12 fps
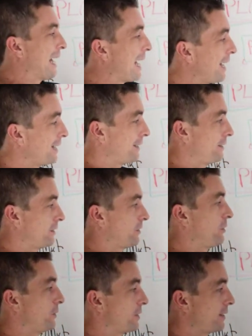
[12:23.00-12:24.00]
and
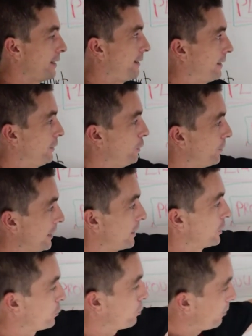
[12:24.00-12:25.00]
to sell your
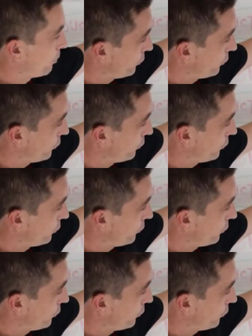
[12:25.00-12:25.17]
actual